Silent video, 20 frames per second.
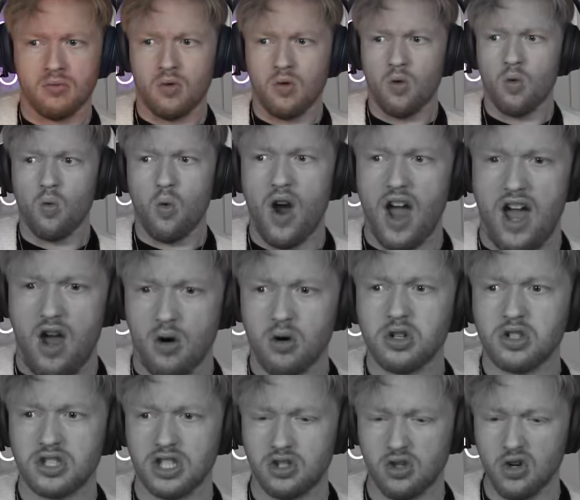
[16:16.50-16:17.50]
Where else
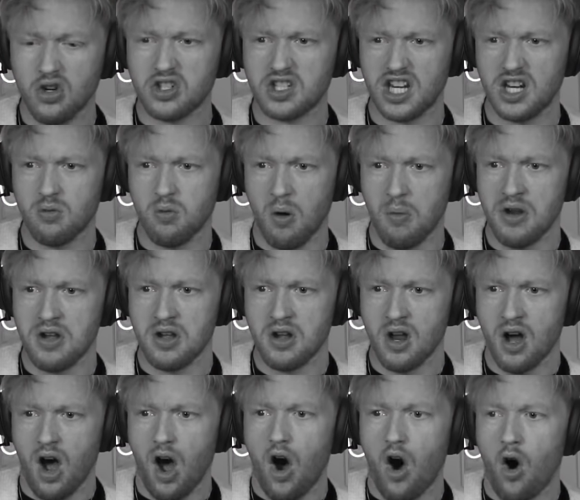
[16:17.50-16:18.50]
did you see, woman?
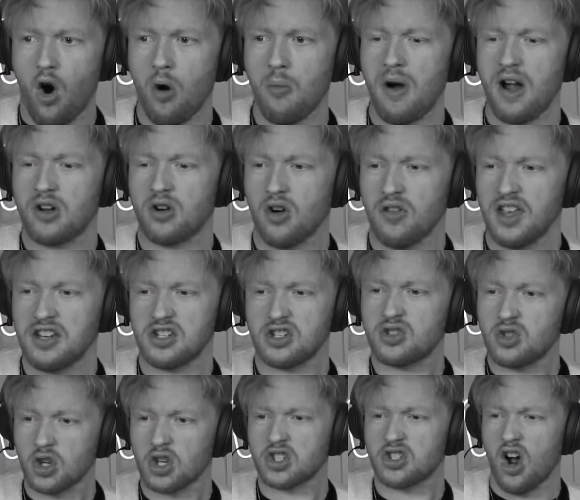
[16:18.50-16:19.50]
Oh my god, this is
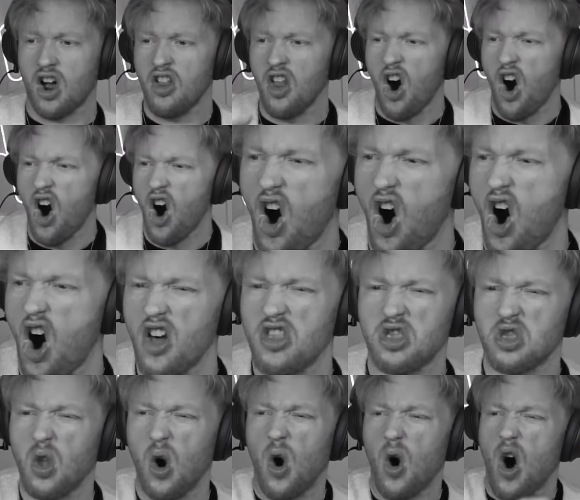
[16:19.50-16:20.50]
your son. Oh
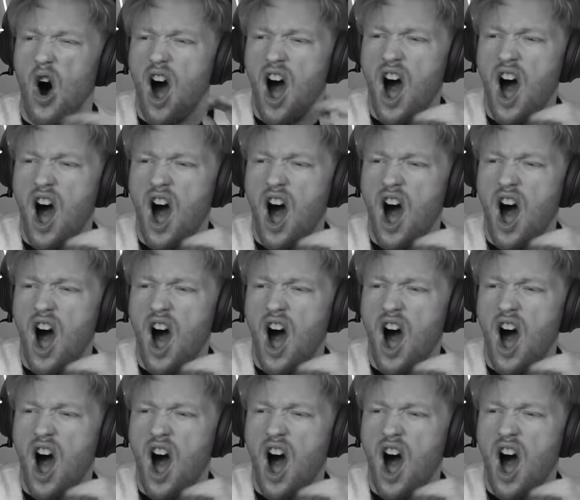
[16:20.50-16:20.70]
no.